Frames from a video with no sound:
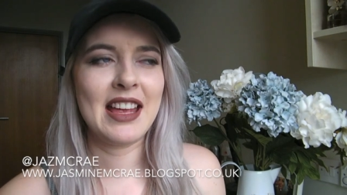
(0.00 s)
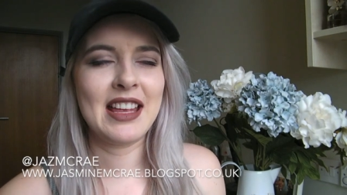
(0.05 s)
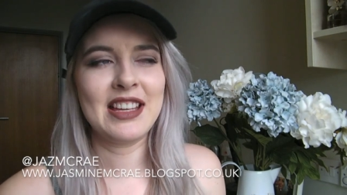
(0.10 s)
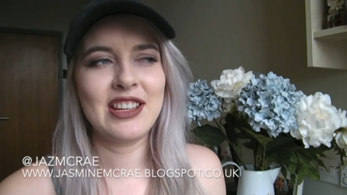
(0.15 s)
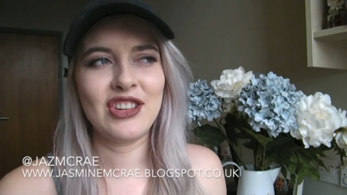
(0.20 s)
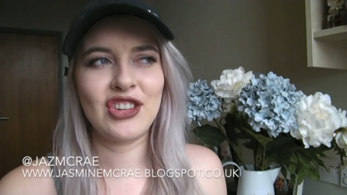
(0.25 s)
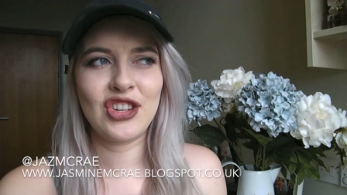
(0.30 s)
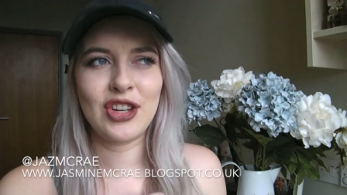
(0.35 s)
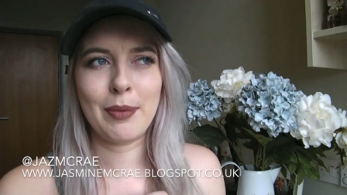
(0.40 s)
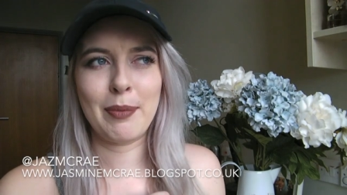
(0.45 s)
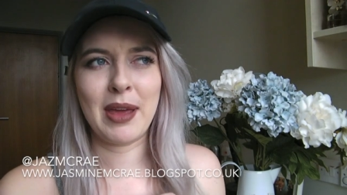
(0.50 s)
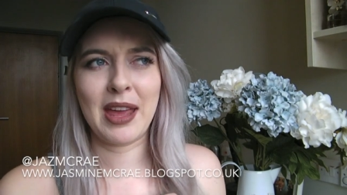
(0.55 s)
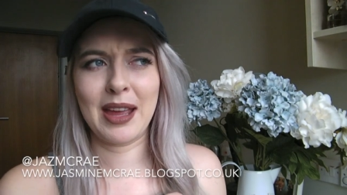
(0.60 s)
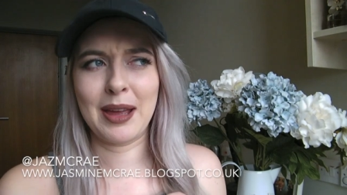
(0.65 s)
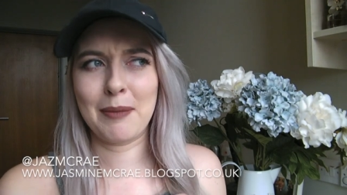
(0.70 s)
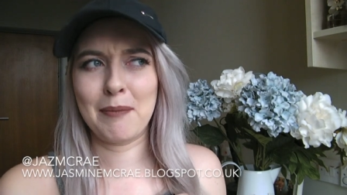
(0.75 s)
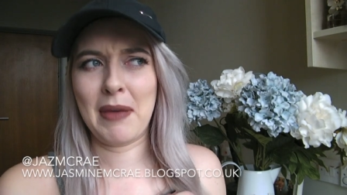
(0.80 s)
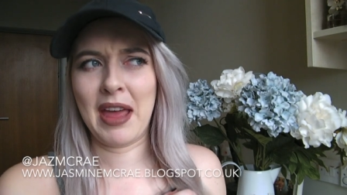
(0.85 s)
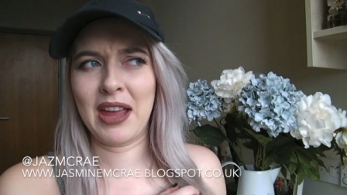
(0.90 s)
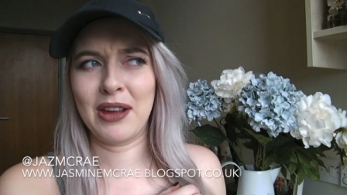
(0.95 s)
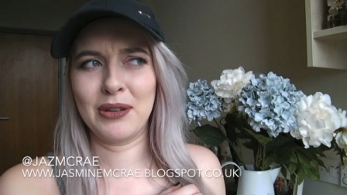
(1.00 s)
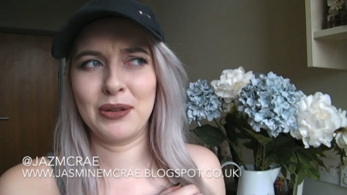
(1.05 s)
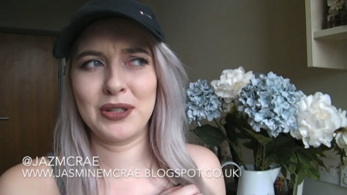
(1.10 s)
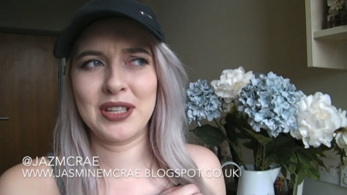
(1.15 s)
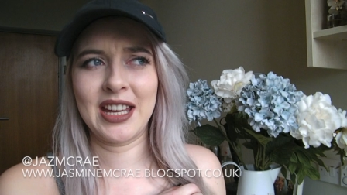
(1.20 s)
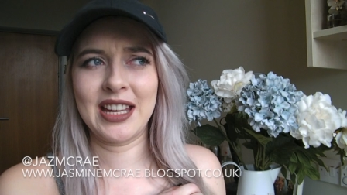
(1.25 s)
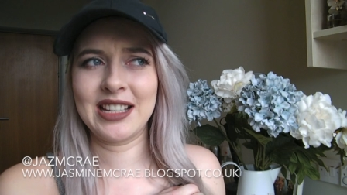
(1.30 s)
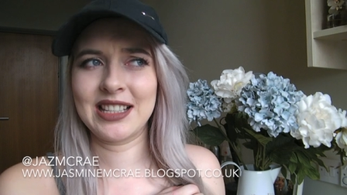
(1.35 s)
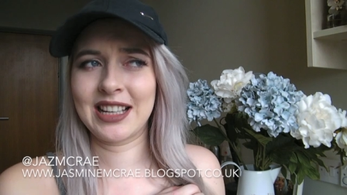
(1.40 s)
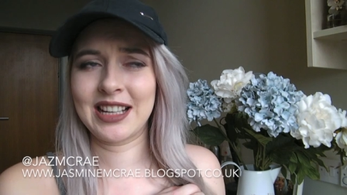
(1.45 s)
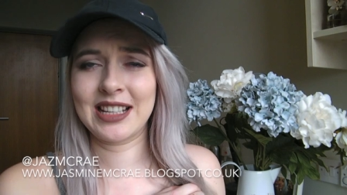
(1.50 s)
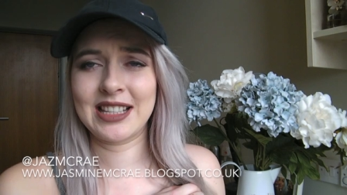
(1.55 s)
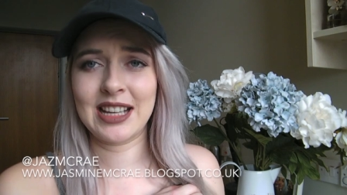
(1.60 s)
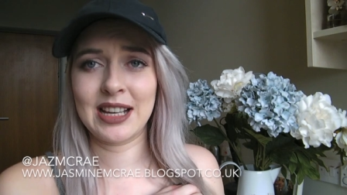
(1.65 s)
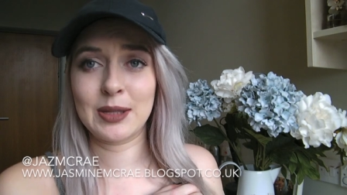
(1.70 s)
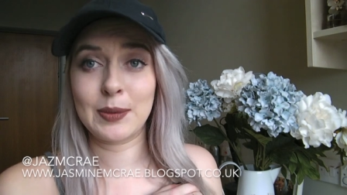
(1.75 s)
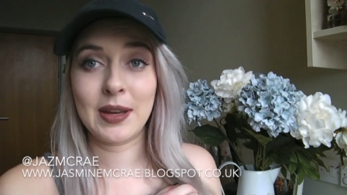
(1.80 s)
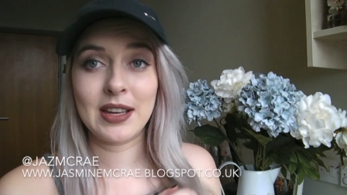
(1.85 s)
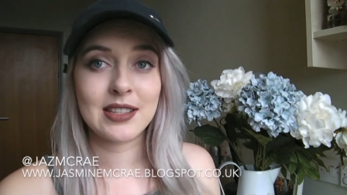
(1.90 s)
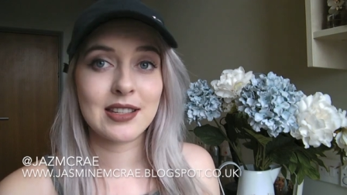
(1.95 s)
shipping mail takes like
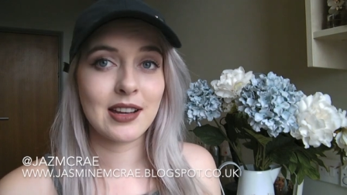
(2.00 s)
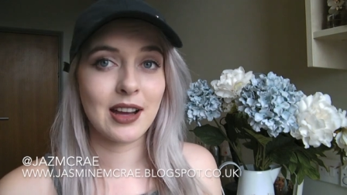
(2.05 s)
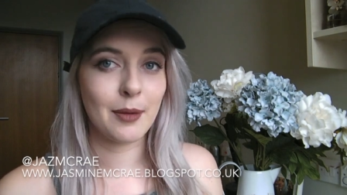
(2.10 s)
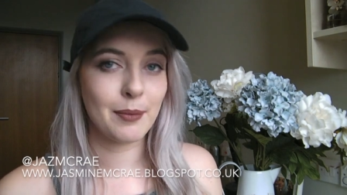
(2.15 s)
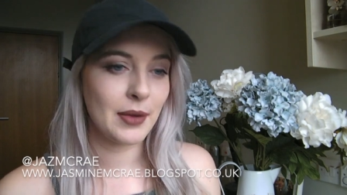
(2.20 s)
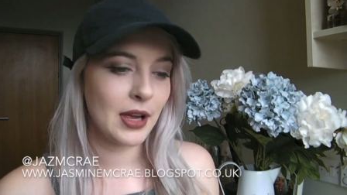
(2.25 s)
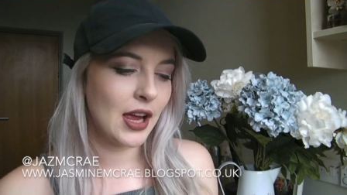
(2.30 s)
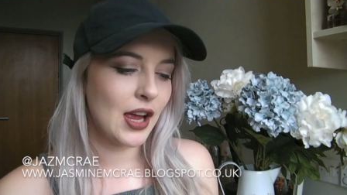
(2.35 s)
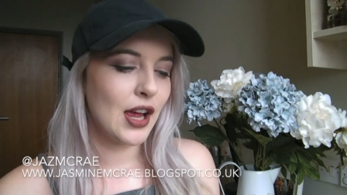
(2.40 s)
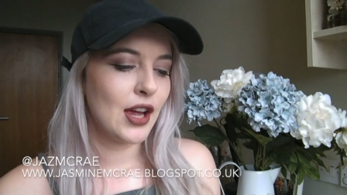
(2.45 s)
6 weeks to come.